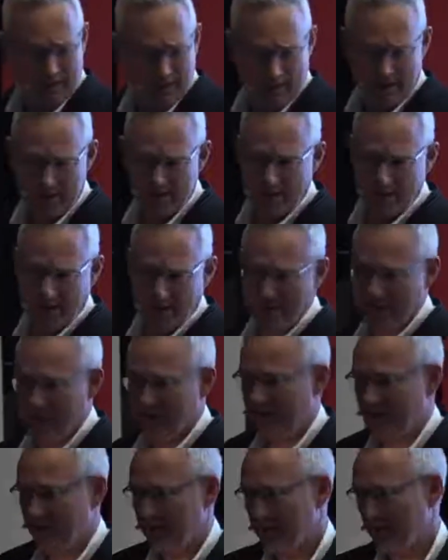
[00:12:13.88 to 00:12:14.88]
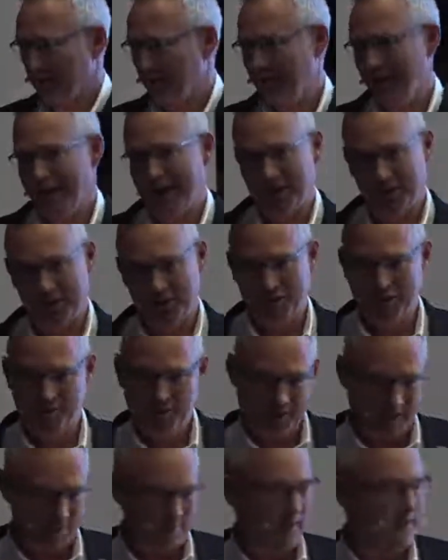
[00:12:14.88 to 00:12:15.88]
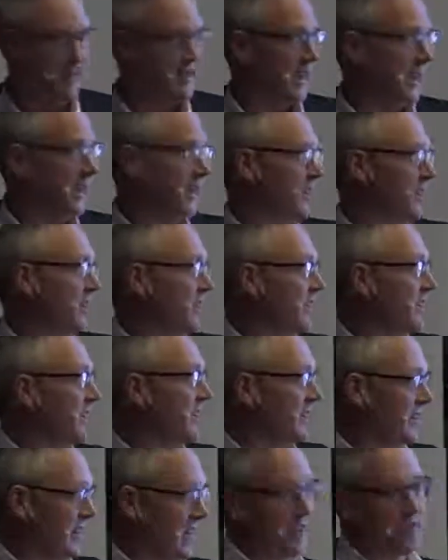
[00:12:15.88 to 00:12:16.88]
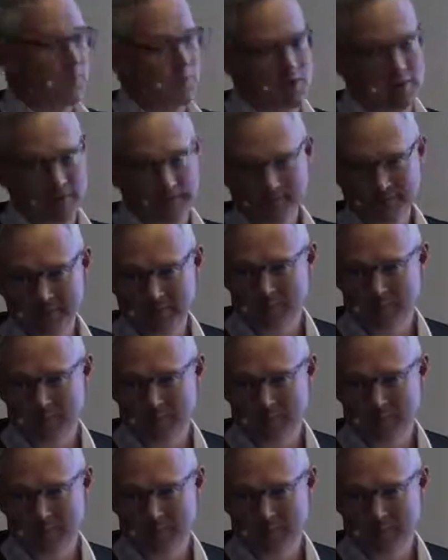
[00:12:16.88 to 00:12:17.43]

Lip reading: at times and then crash spectacularly as well